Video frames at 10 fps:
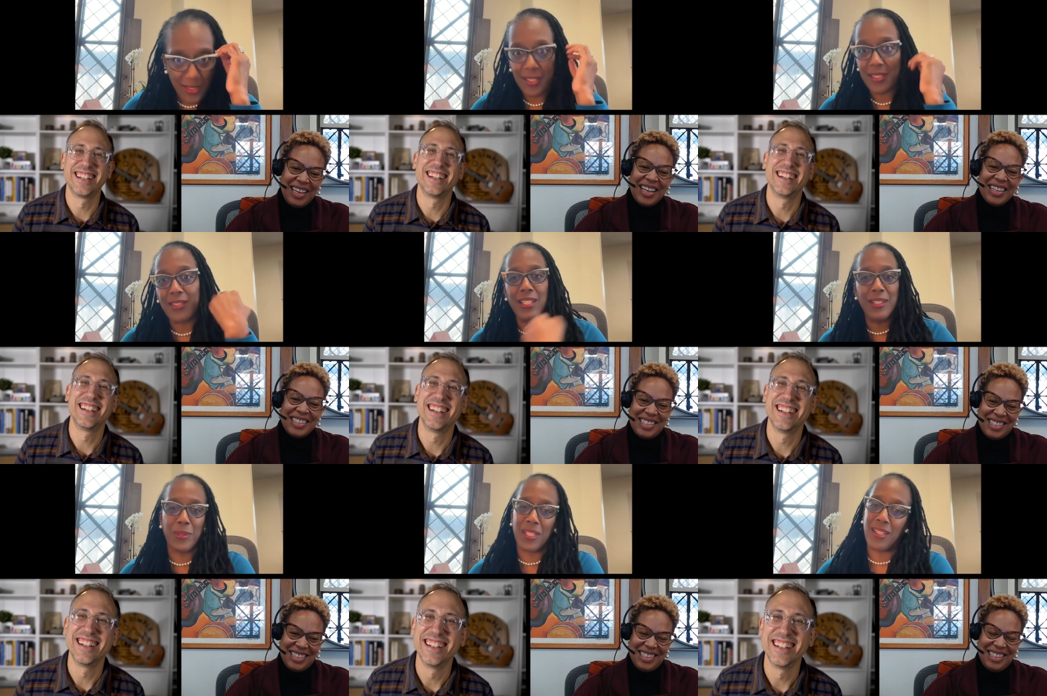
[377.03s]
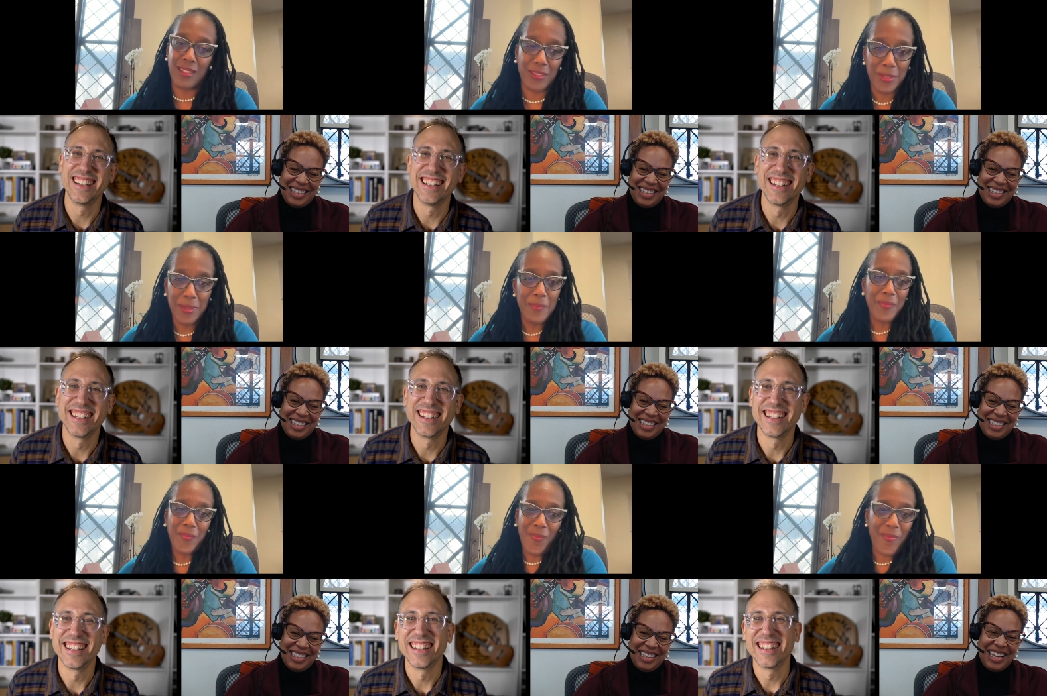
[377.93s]
Speaker 1: you know, here we go.
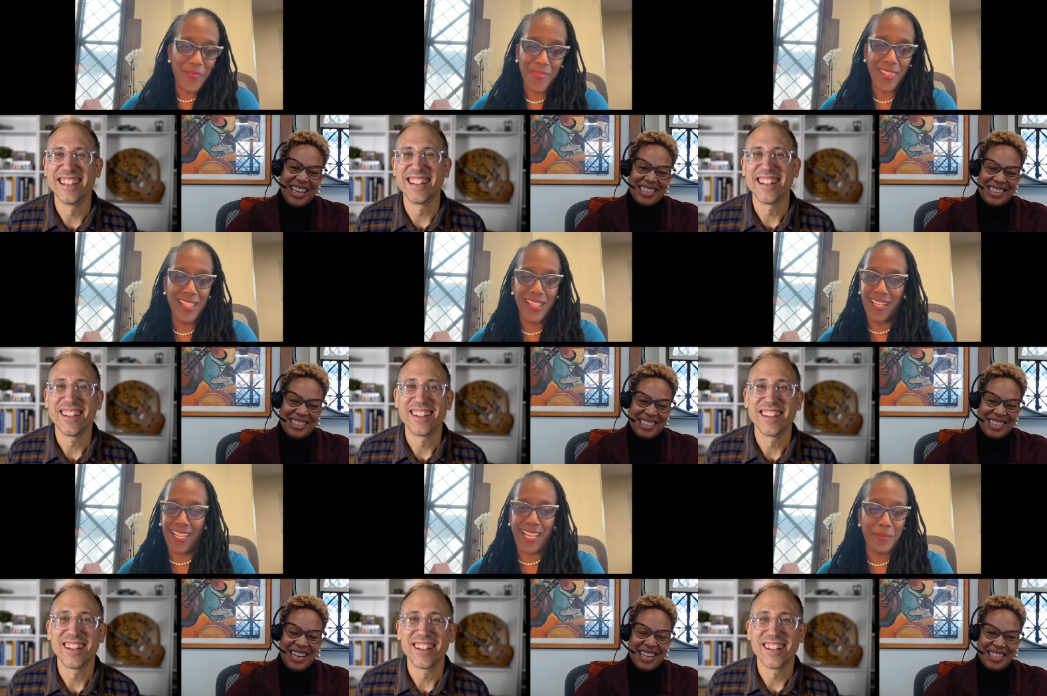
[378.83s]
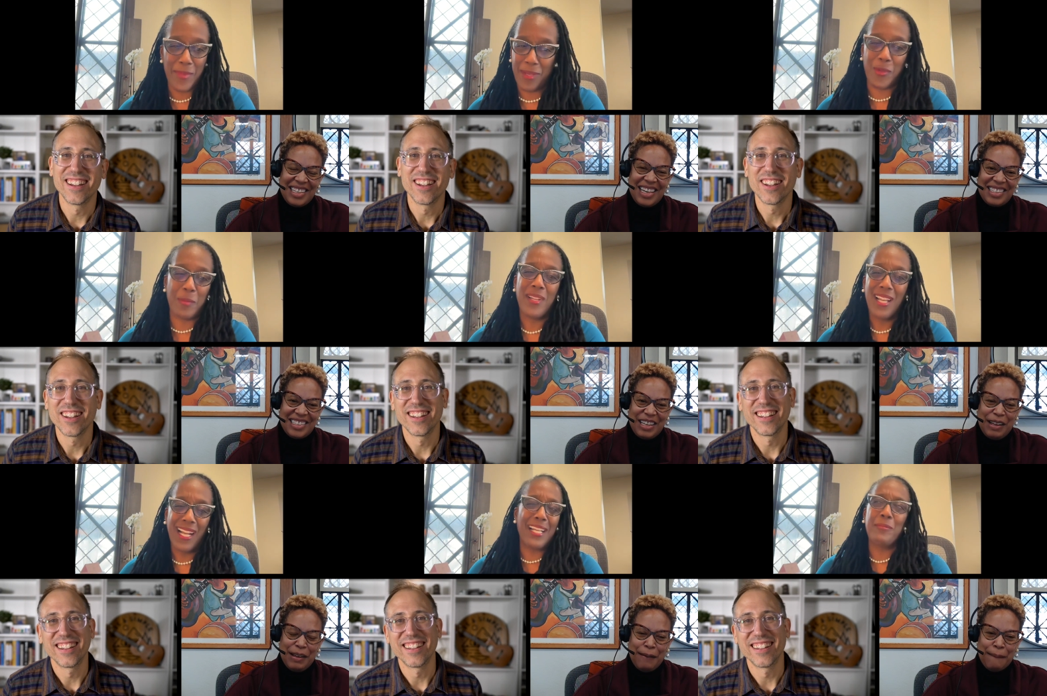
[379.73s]
I gotta,
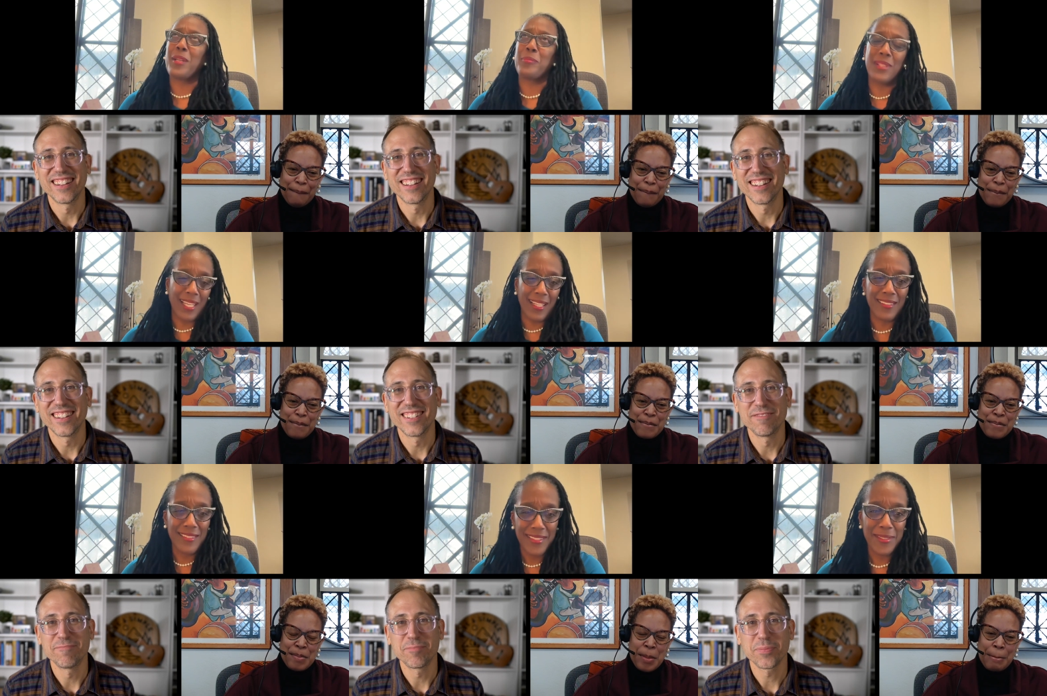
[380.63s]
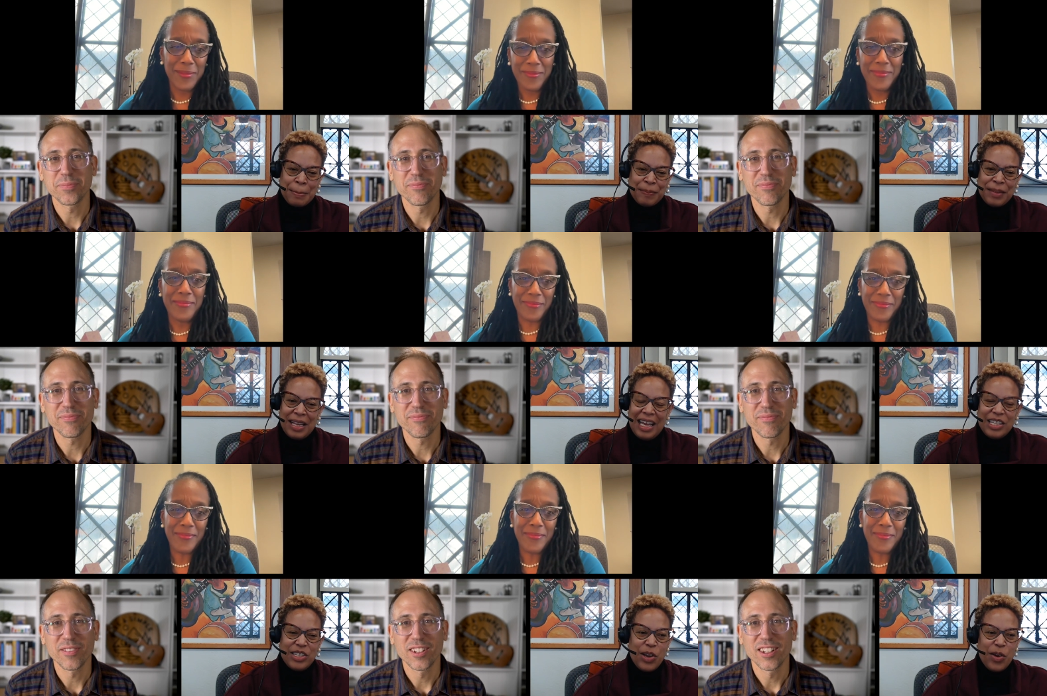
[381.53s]
I gotta make a plan.
Speaker 2: It's
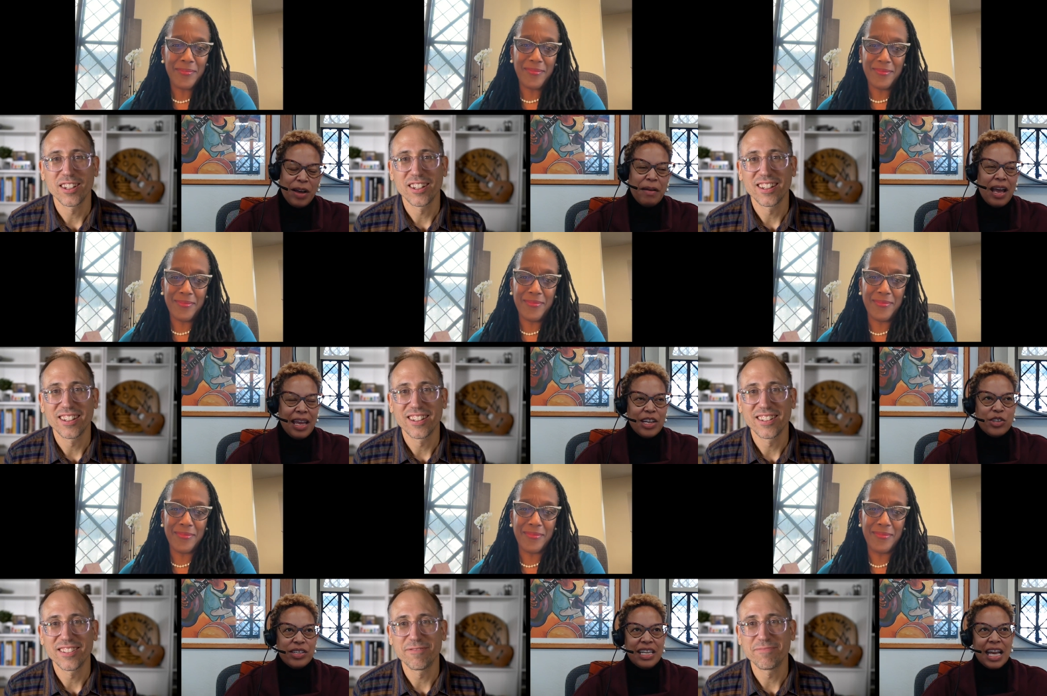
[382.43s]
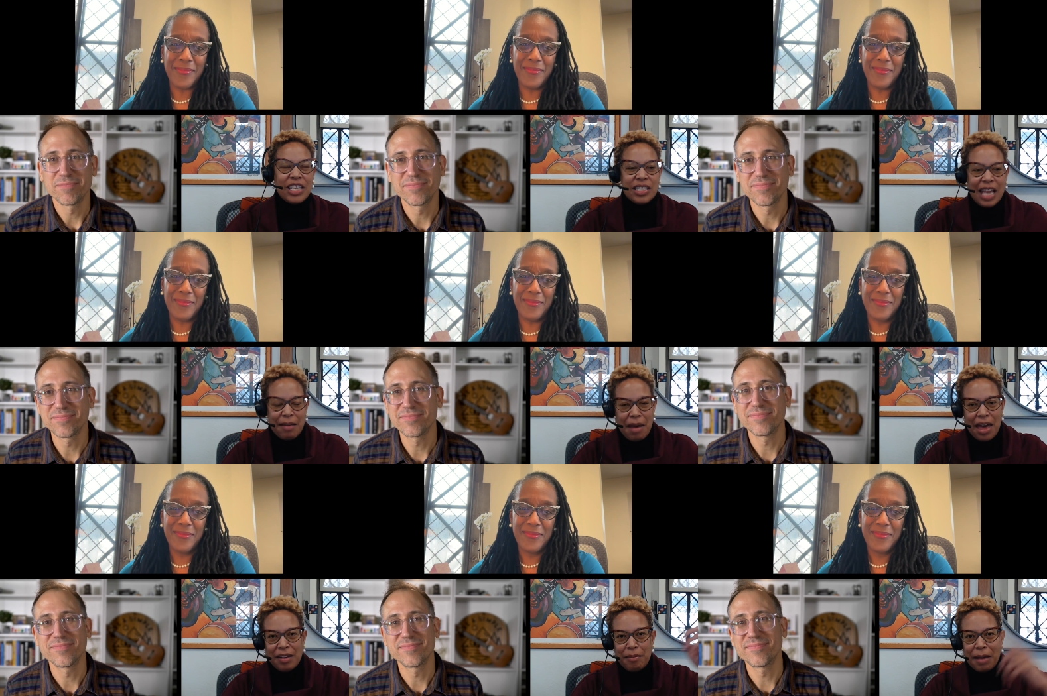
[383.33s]
so uh, uh, interesting. I just came out
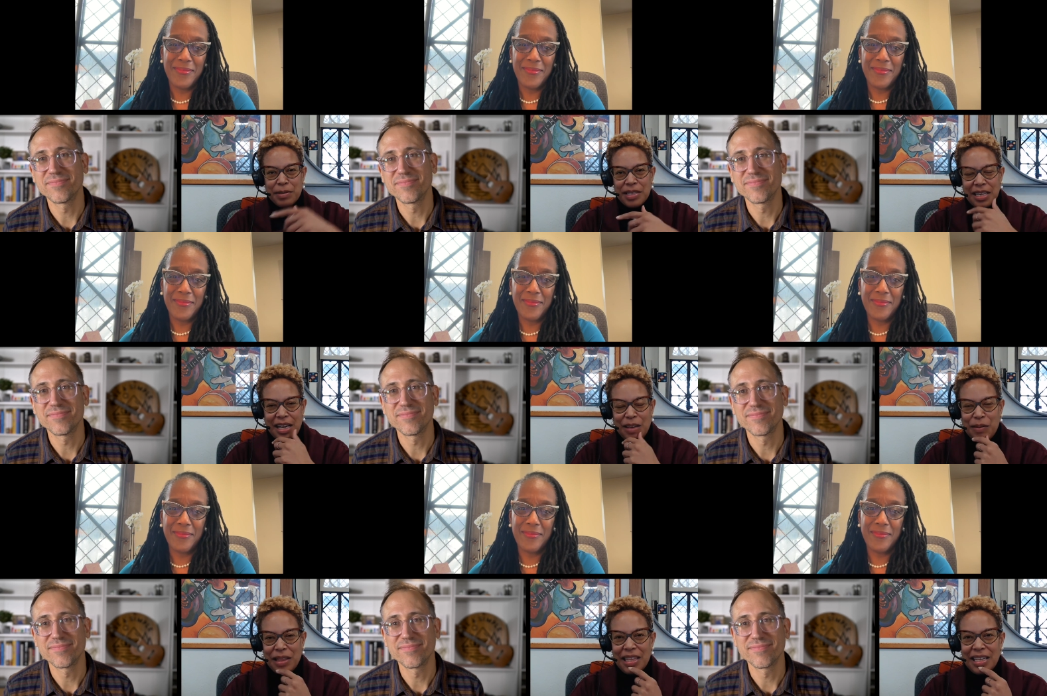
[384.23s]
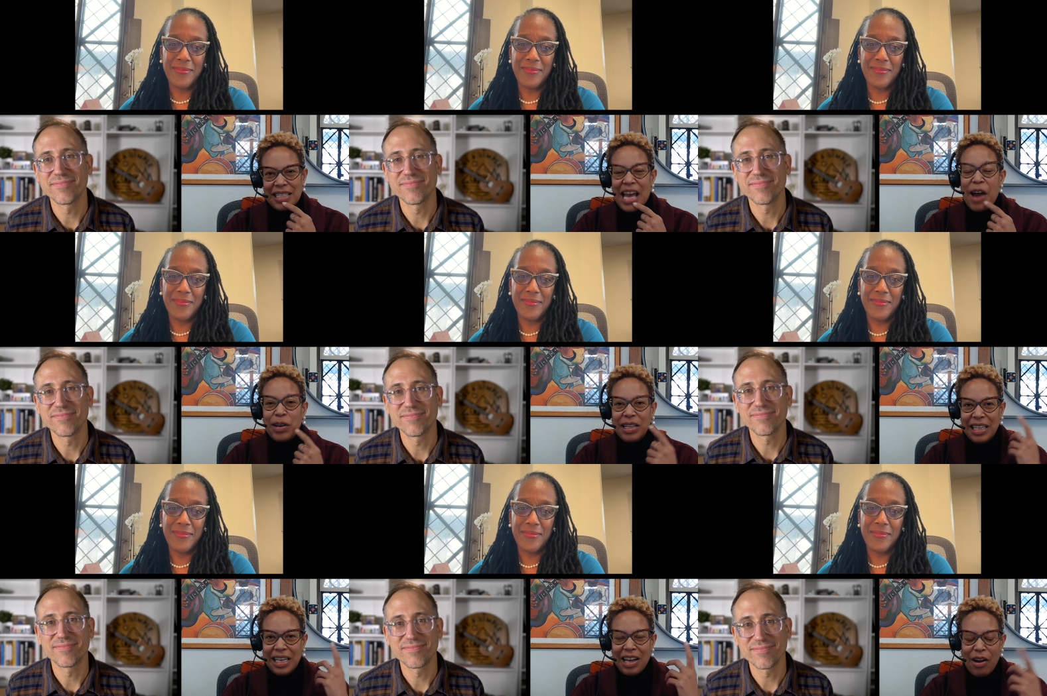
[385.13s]
of Bible study with the Tower
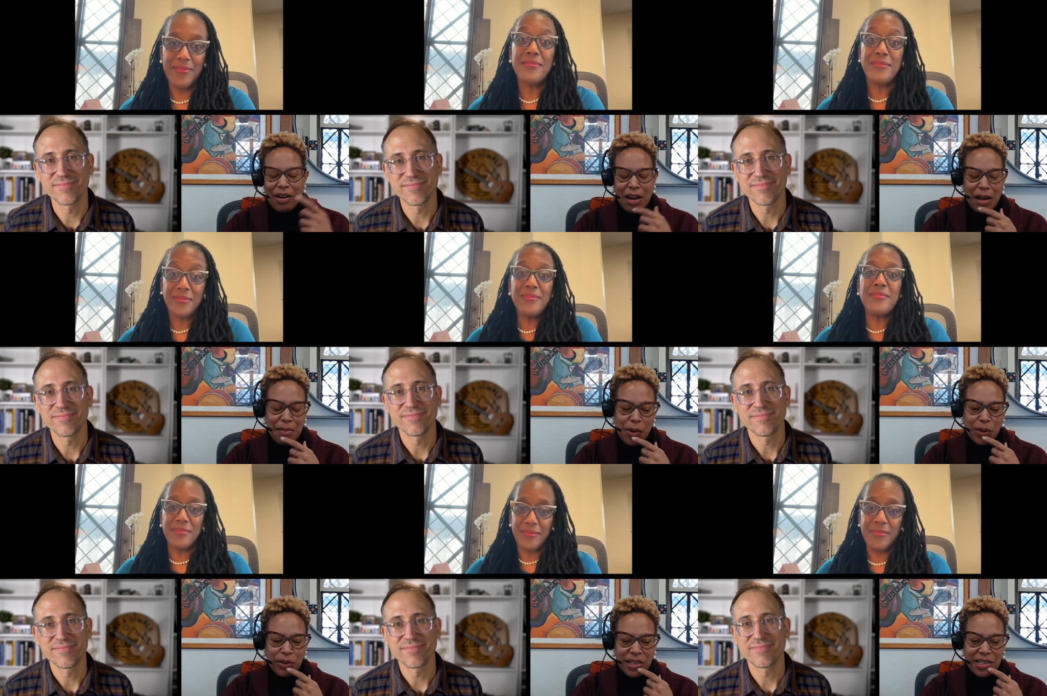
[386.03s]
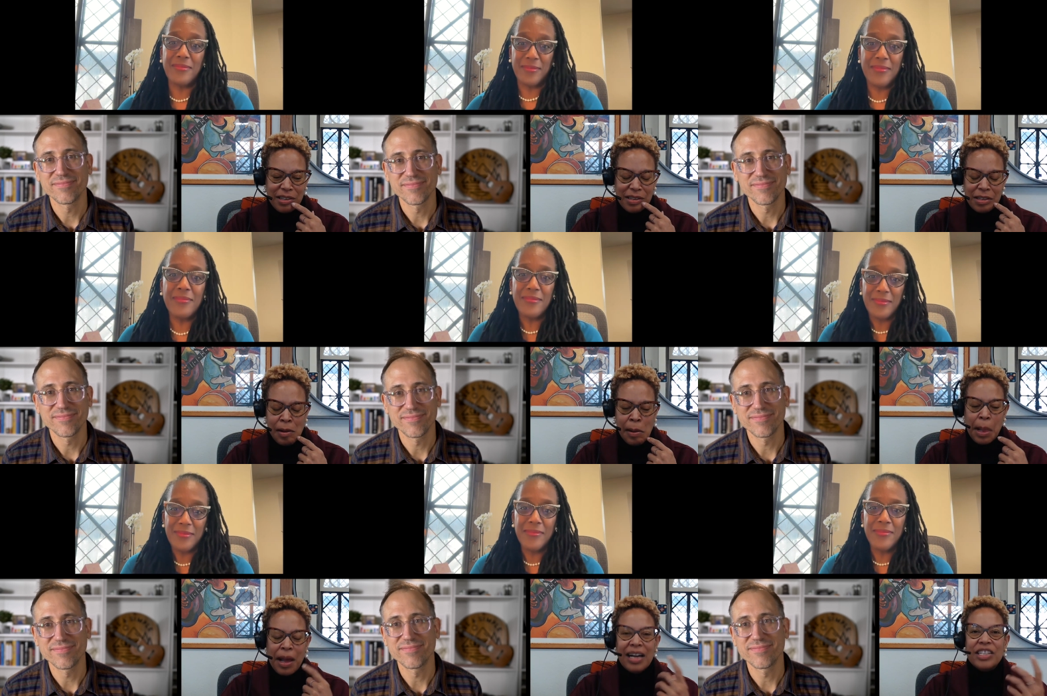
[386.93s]
League, our um, older adults, uh,